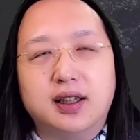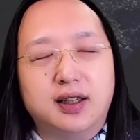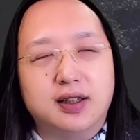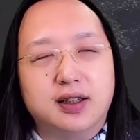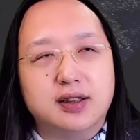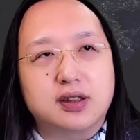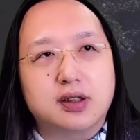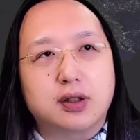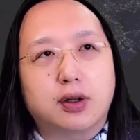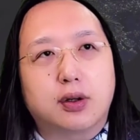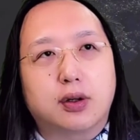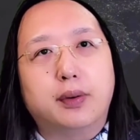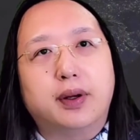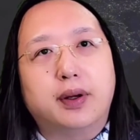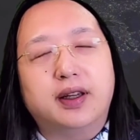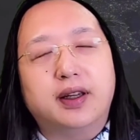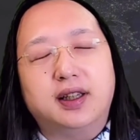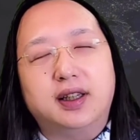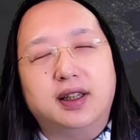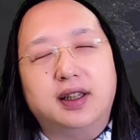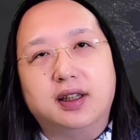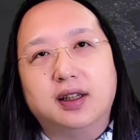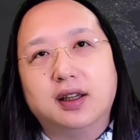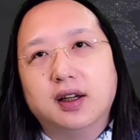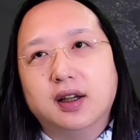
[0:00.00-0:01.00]
It's already
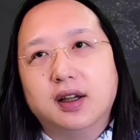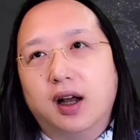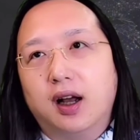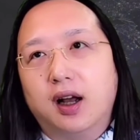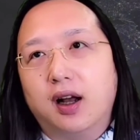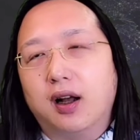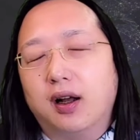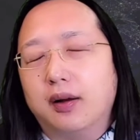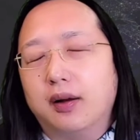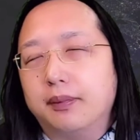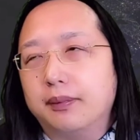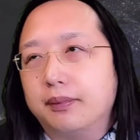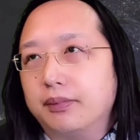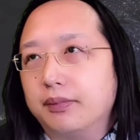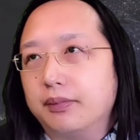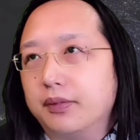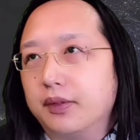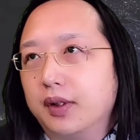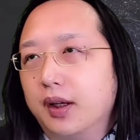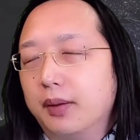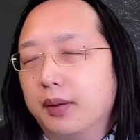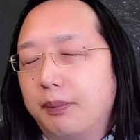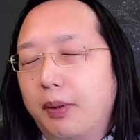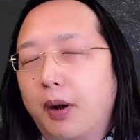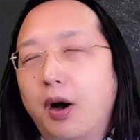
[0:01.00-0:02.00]

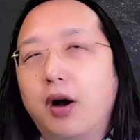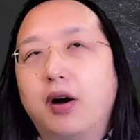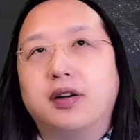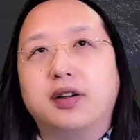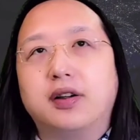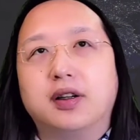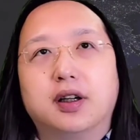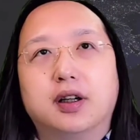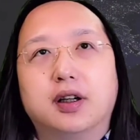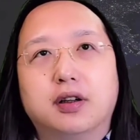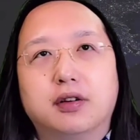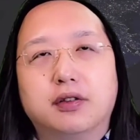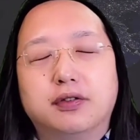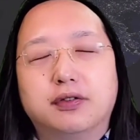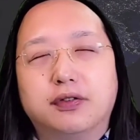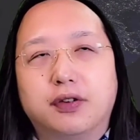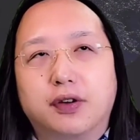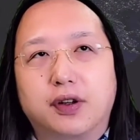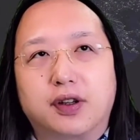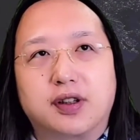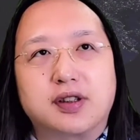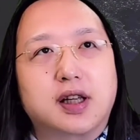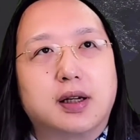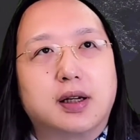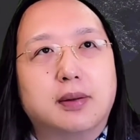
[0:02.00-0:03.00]
part of, for
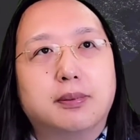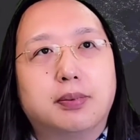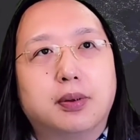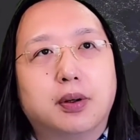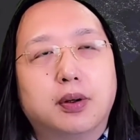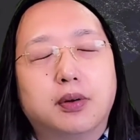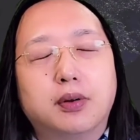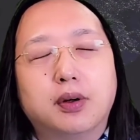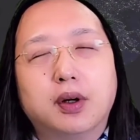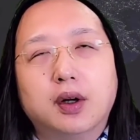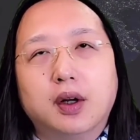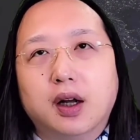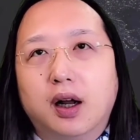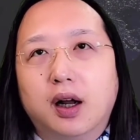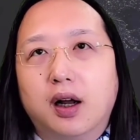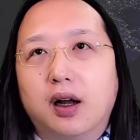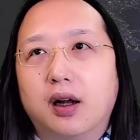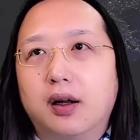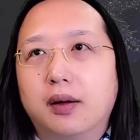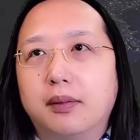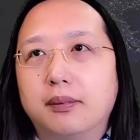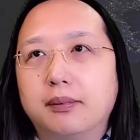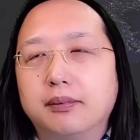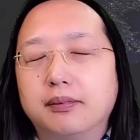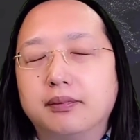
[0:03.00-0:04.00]
example,
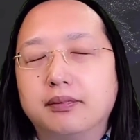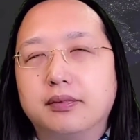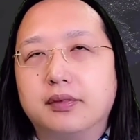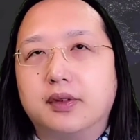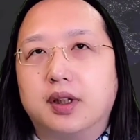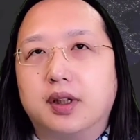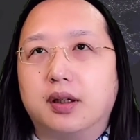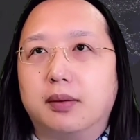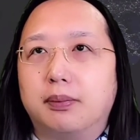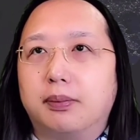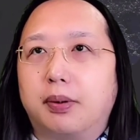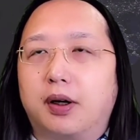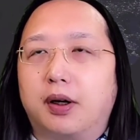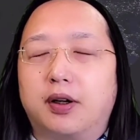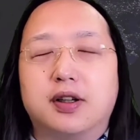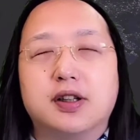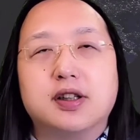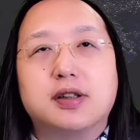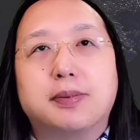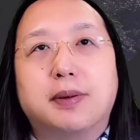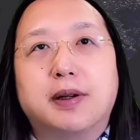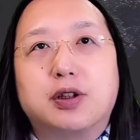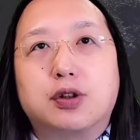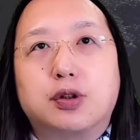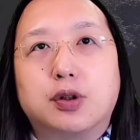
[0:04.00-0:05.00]
the
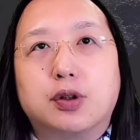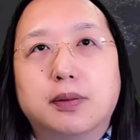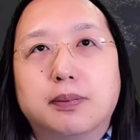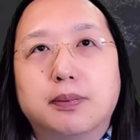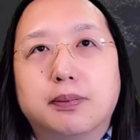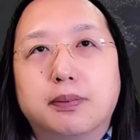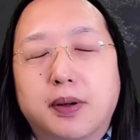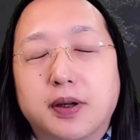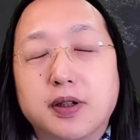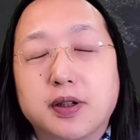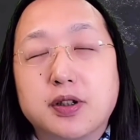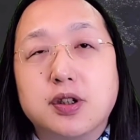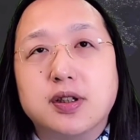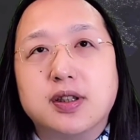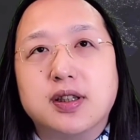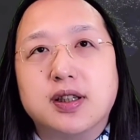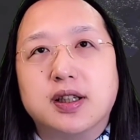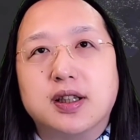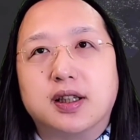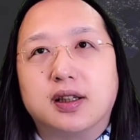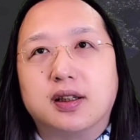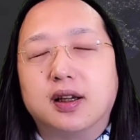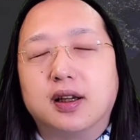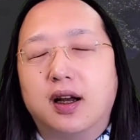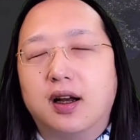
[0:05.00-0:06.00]
participatory
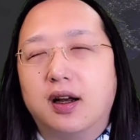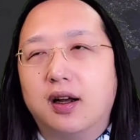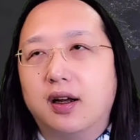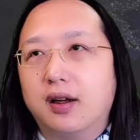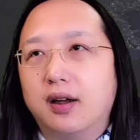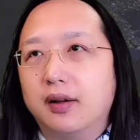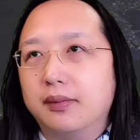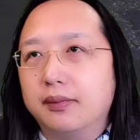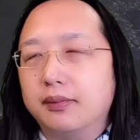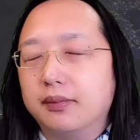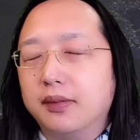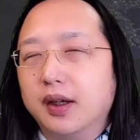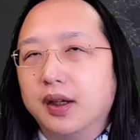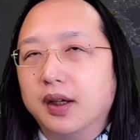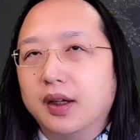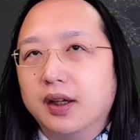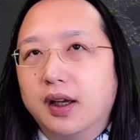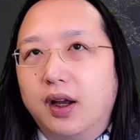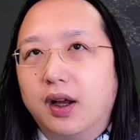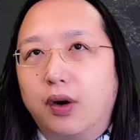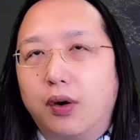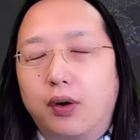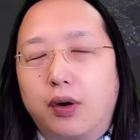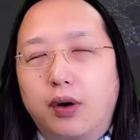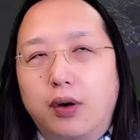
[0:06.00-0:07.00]
budgeting
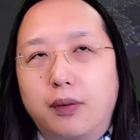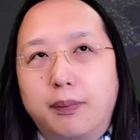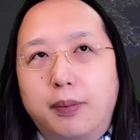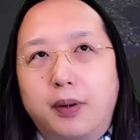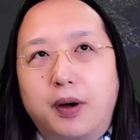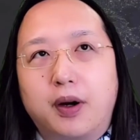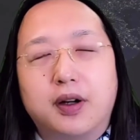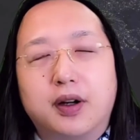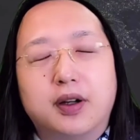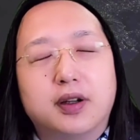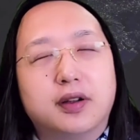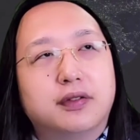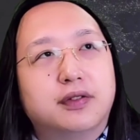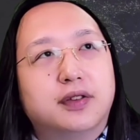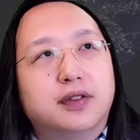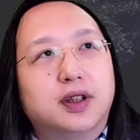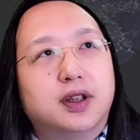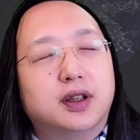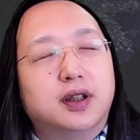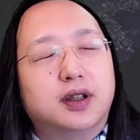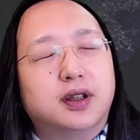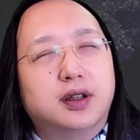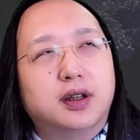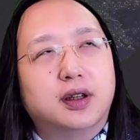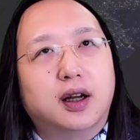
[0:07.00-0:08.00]
or part of
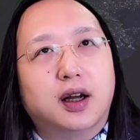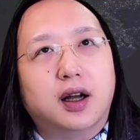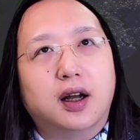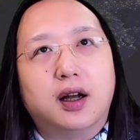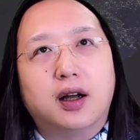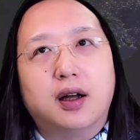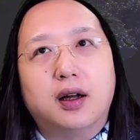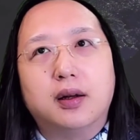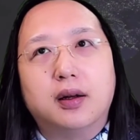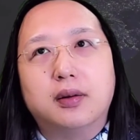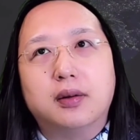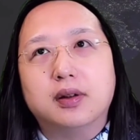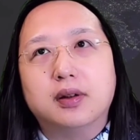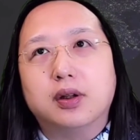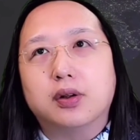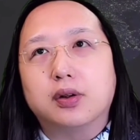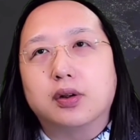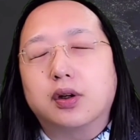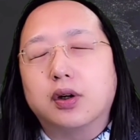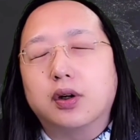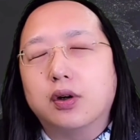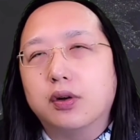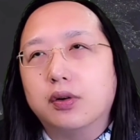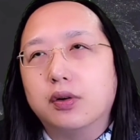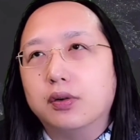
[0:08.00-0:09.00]
the
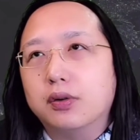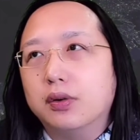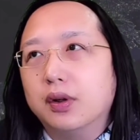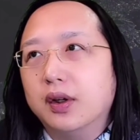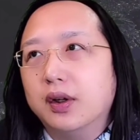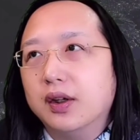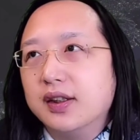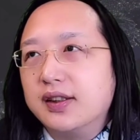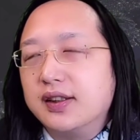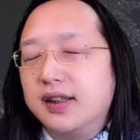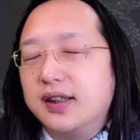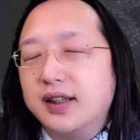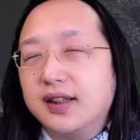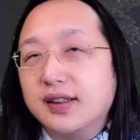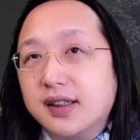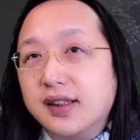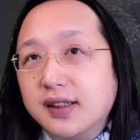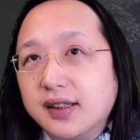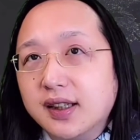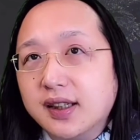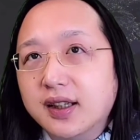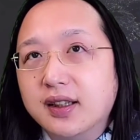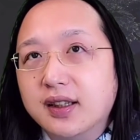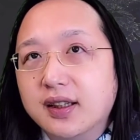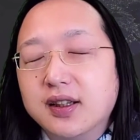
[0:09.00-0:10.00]
local
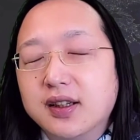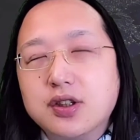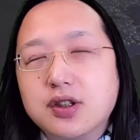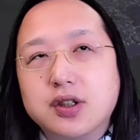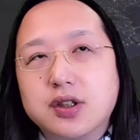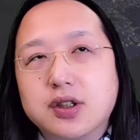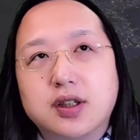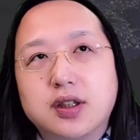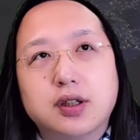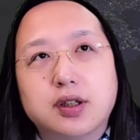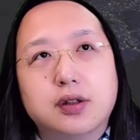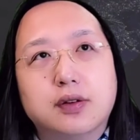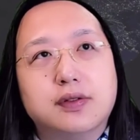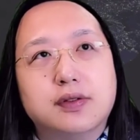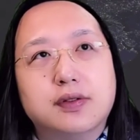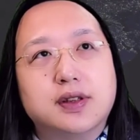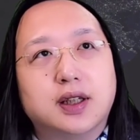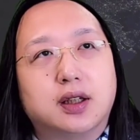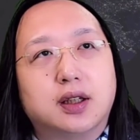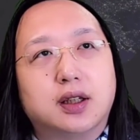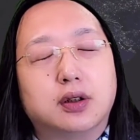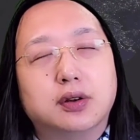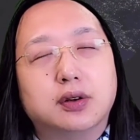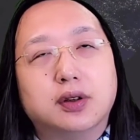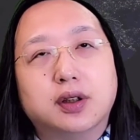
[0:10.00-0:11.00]
citizens' initiatives,
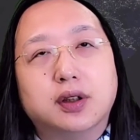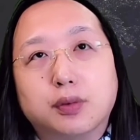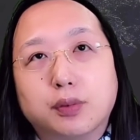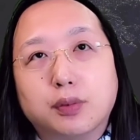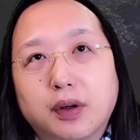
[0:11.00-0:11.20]
including